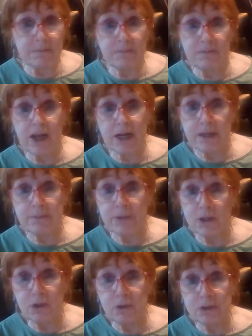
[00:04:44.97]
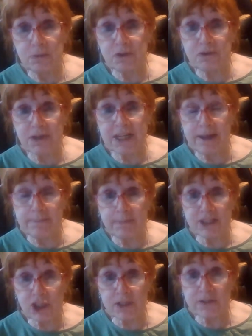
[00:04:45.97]
Ngāti Mahuta was really
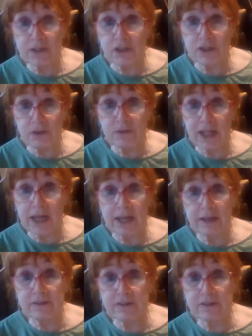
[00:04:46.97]
ambitious to do that.